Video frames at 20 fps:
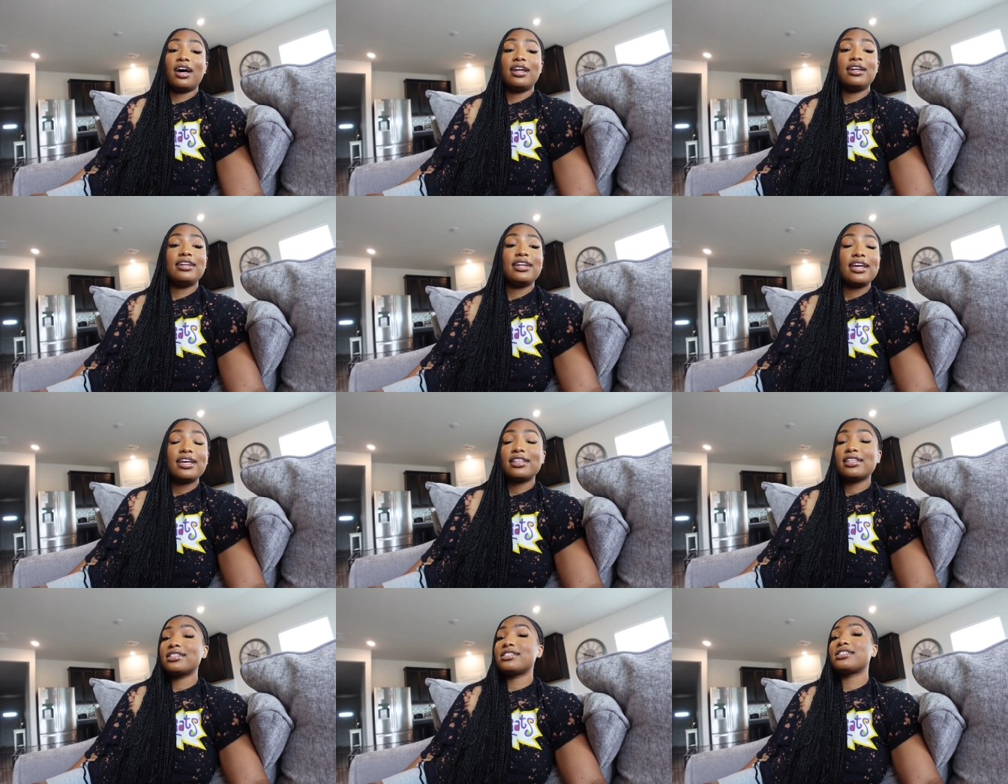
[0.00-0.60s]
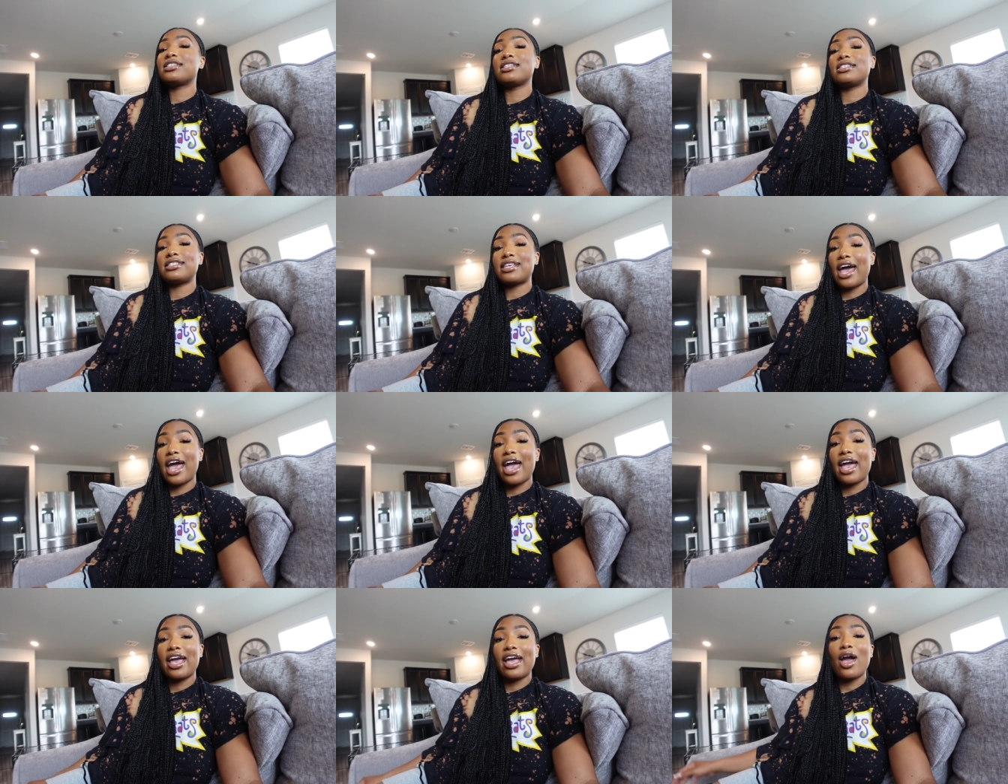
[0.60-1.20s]
needless to
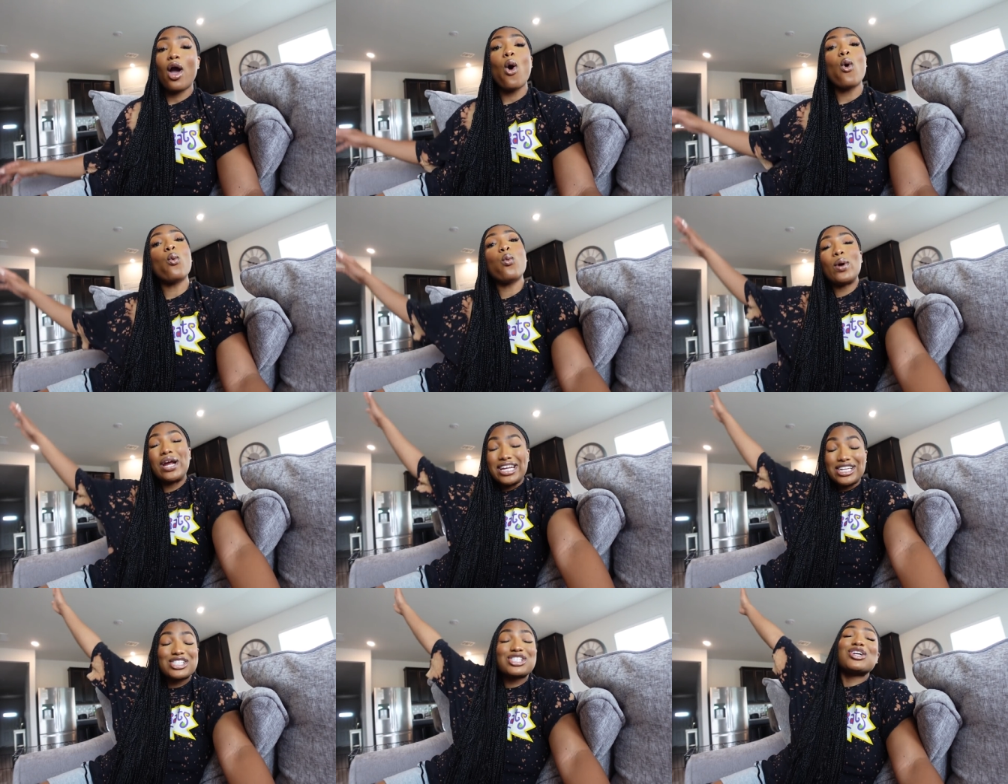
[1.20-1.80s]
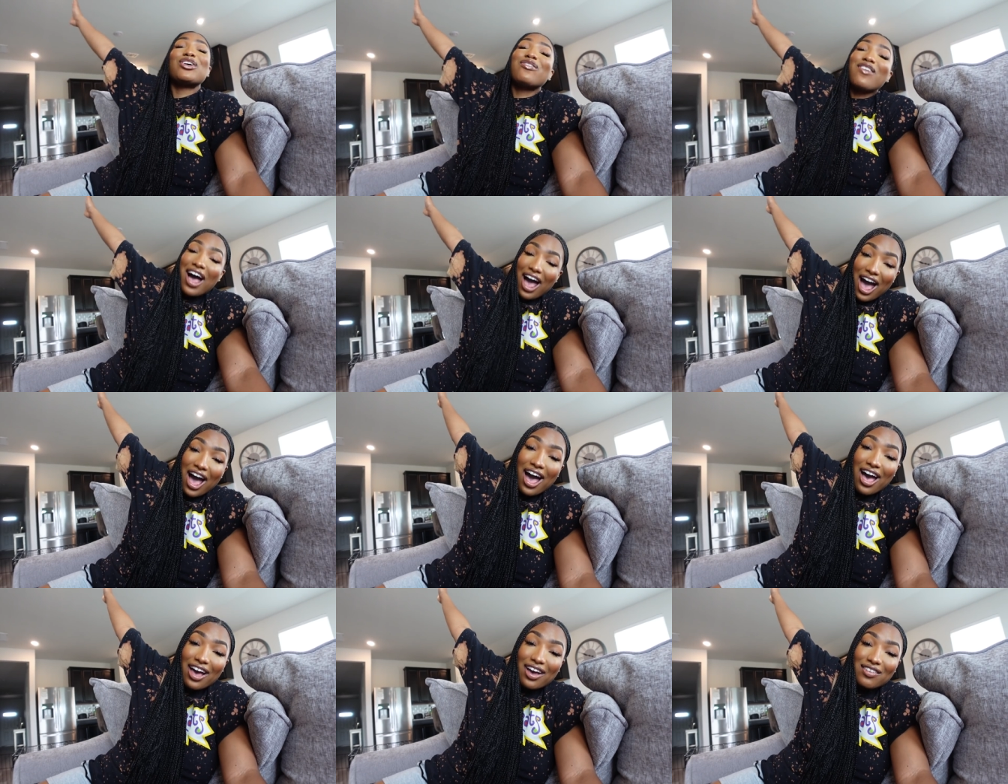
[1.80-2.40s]
say, we
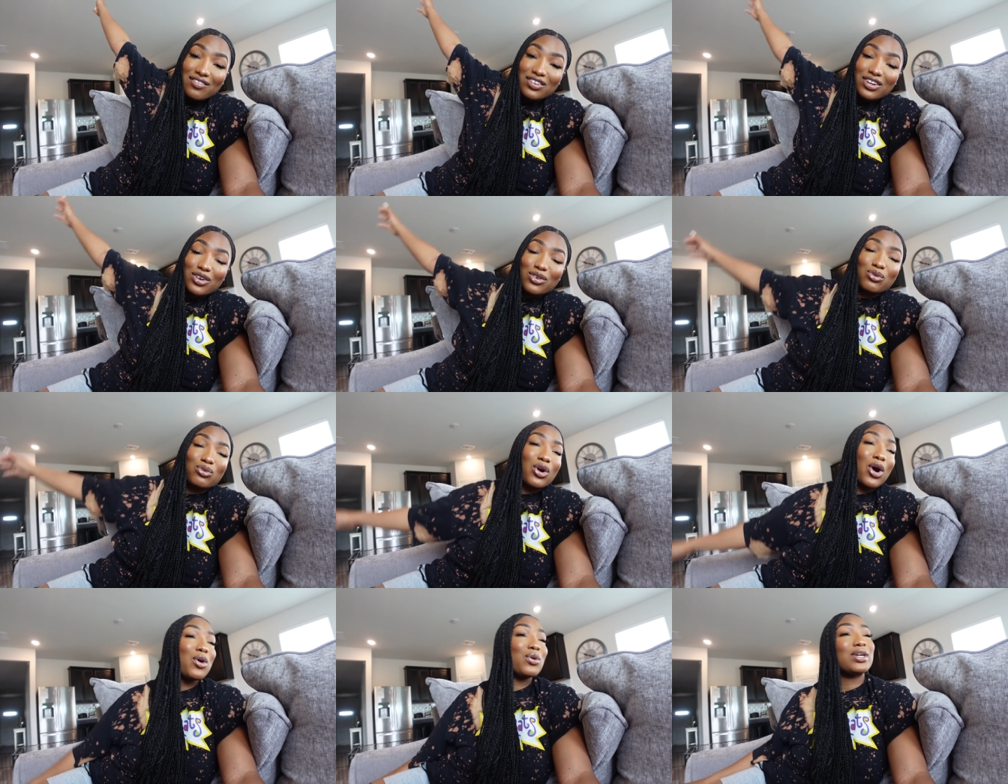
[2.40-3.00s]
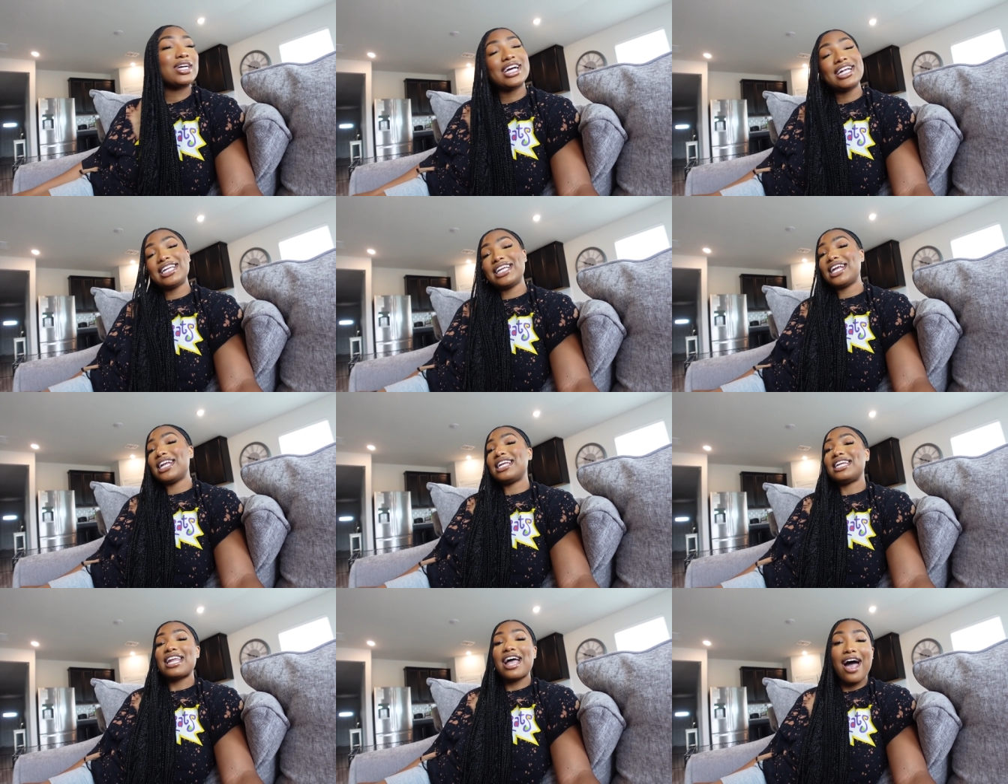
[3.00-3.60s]
survived. Rona
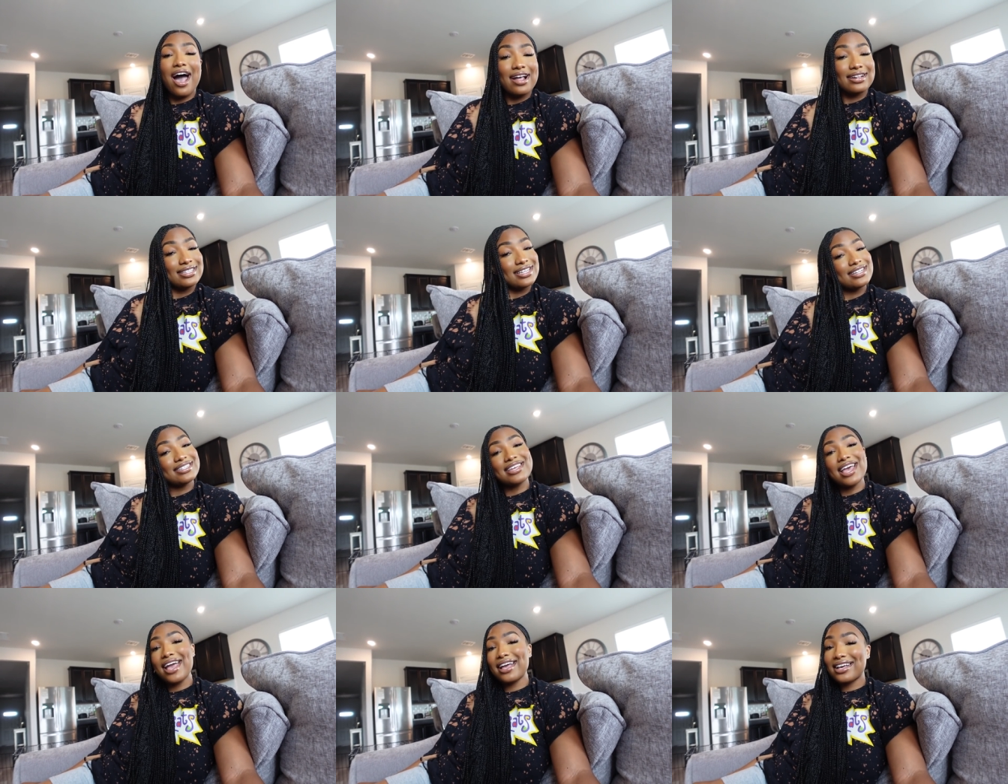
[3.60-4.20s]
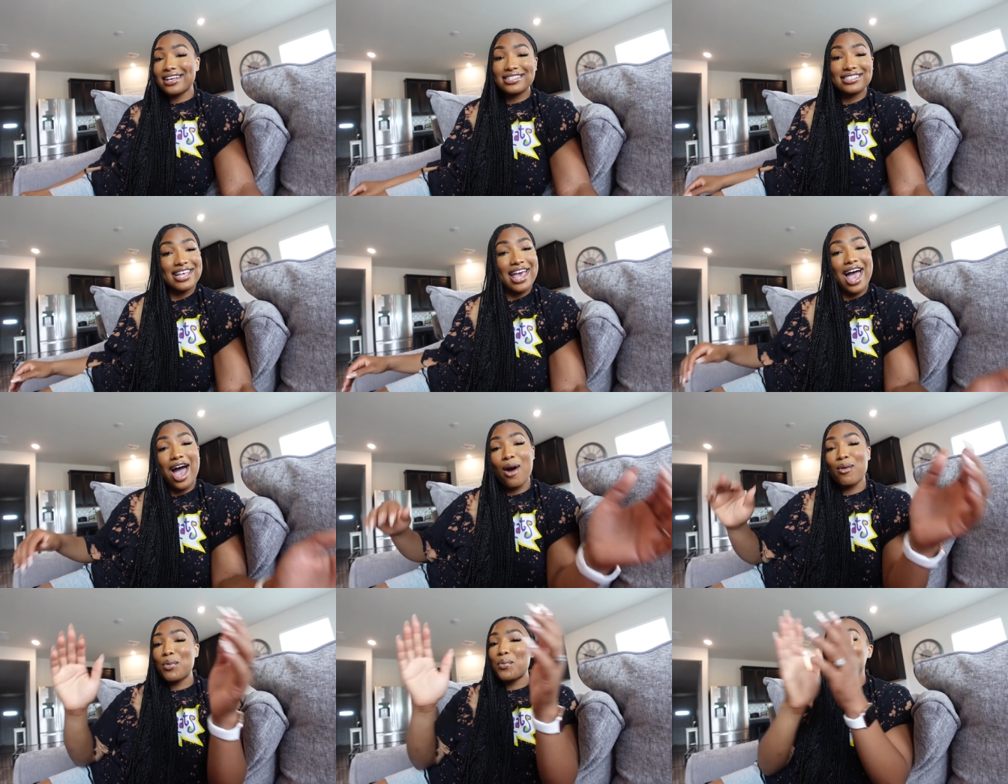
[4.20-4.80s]
did not take us
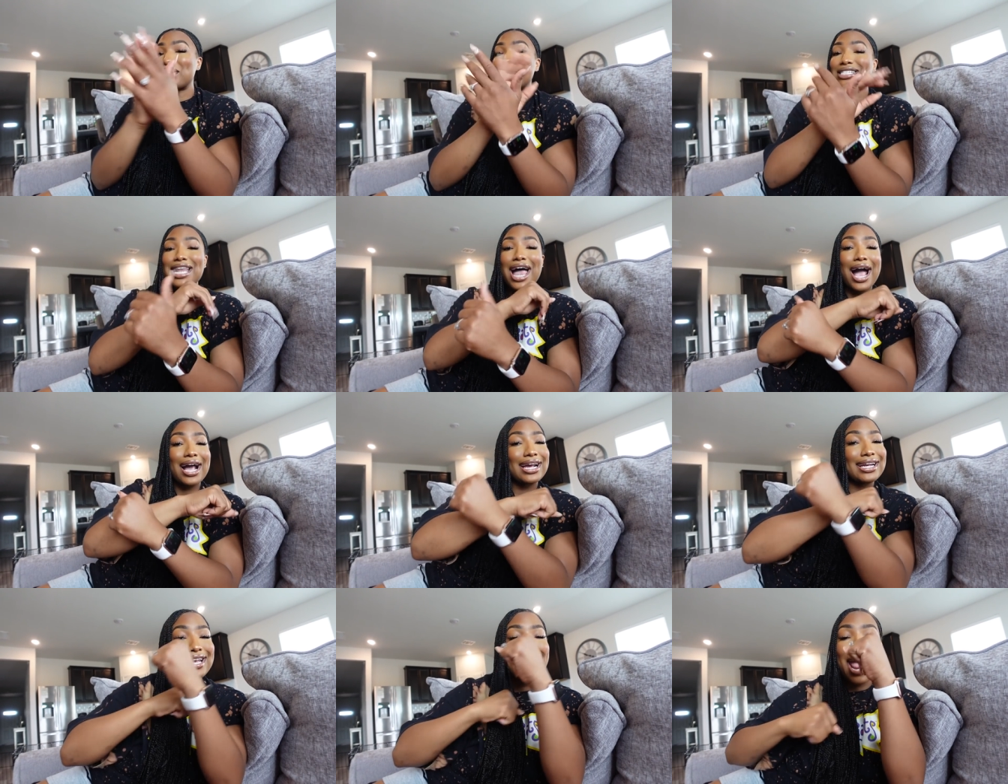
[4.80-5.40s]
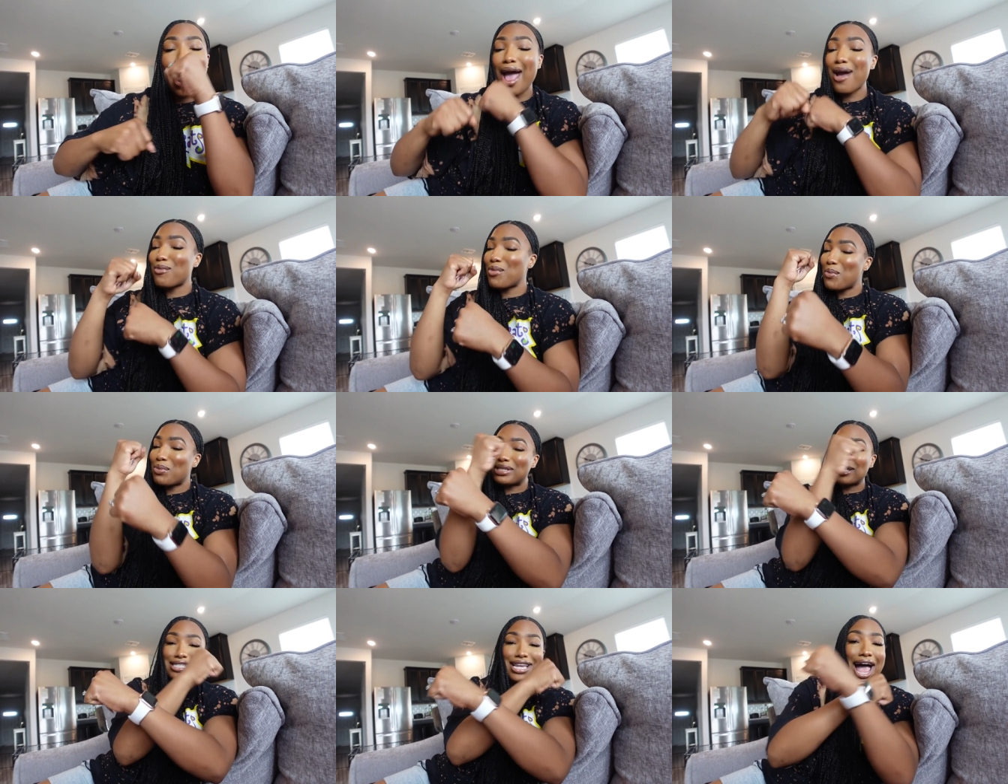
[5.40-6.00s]
out. We was knocking that, we
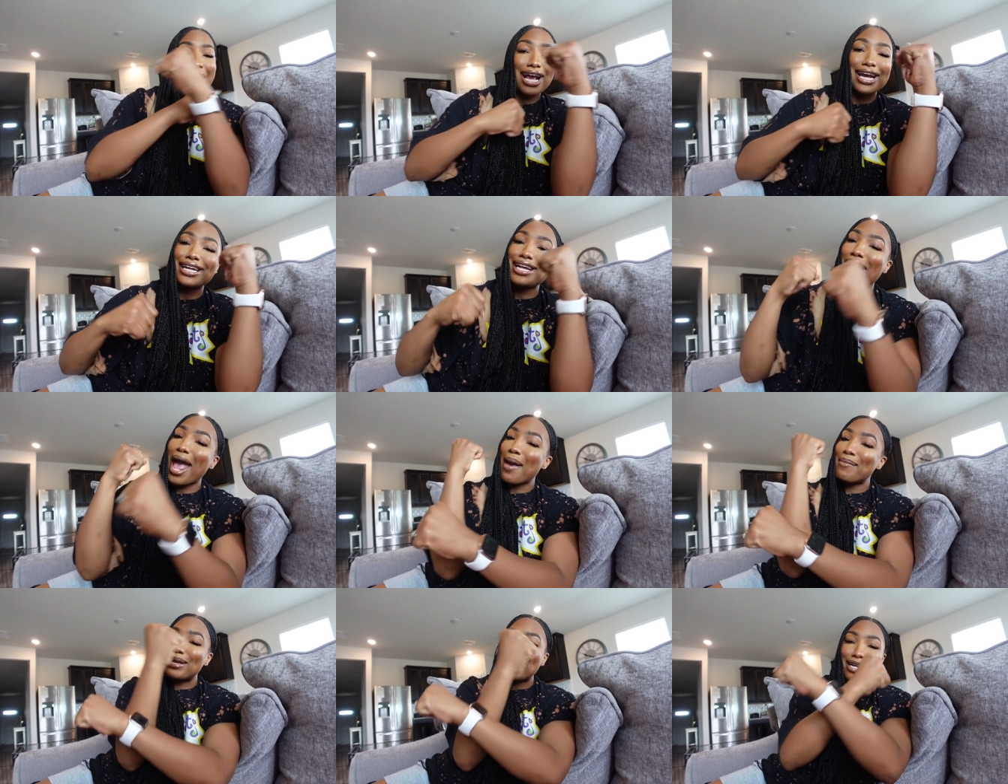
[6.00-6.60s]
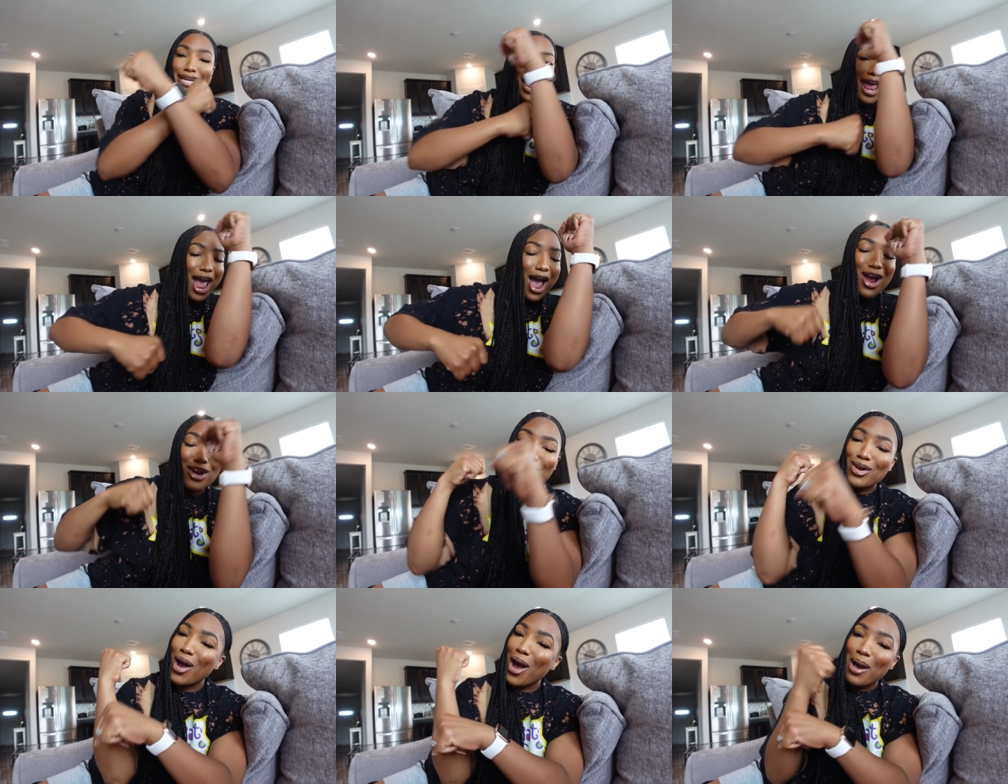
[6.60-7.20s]
was knocking that beat
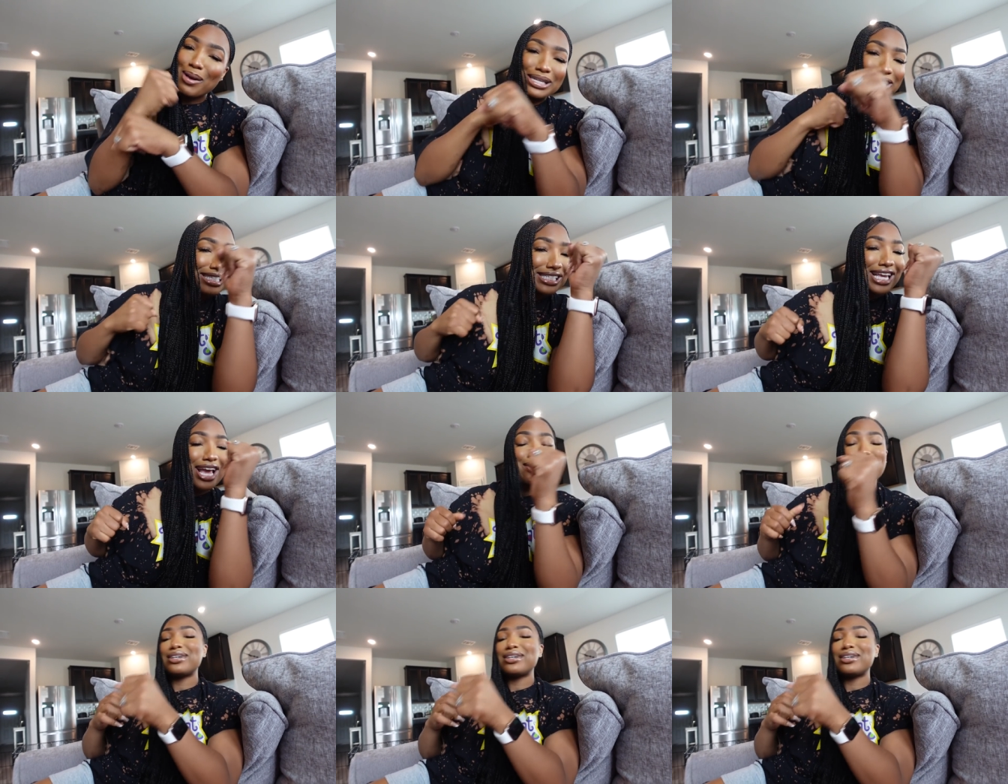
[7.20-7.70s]
down, you know what I'm saying?